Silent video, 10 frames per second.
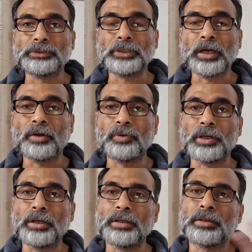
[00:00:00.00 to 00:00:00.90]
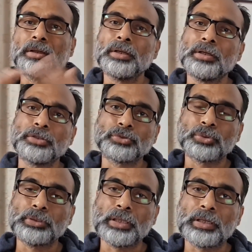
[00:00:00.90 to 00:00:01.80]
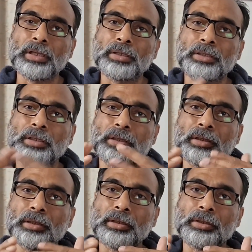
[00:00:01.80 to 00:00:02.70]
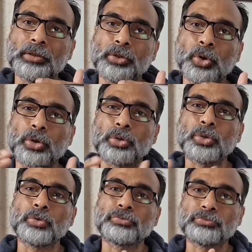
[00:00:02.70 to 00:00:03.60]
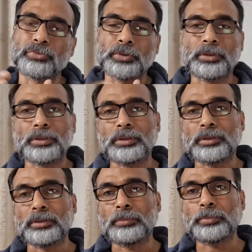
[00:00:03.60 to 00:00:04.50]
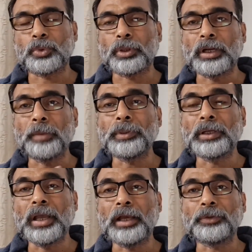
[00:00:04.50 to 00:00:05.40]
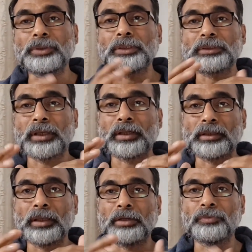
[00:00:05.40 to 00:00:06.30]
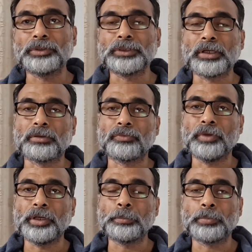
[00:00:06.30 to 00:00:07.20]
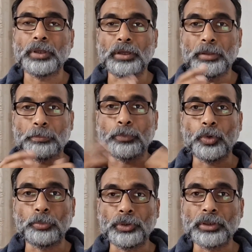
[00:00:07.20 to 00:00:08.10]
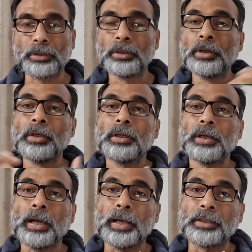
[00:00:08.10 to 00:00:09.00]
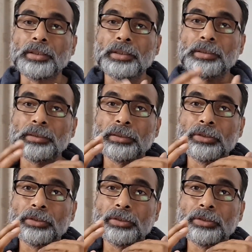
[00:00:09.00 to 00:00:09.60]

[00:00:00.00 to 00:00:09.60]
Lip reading: Java. So there are a lot of programming languages are there which are very popular, and the